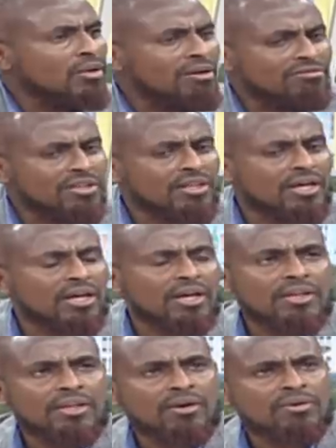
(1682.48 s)
know, even
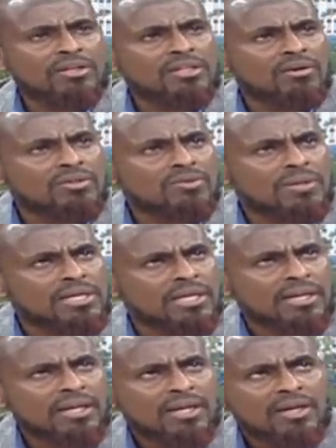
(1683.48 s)
the auditor was wondering,
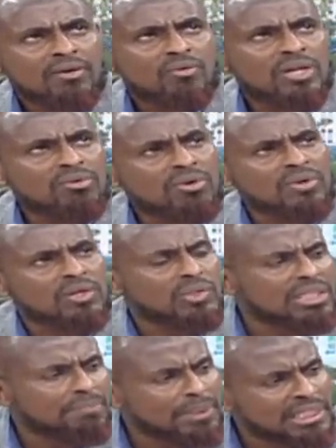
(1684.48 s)
when we
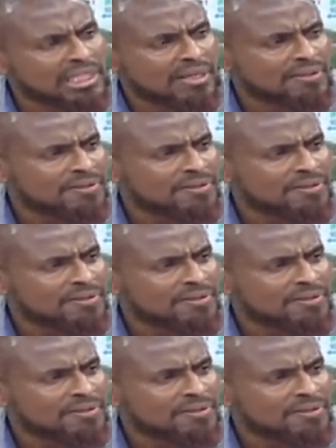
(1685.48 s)
unarudisha pesa?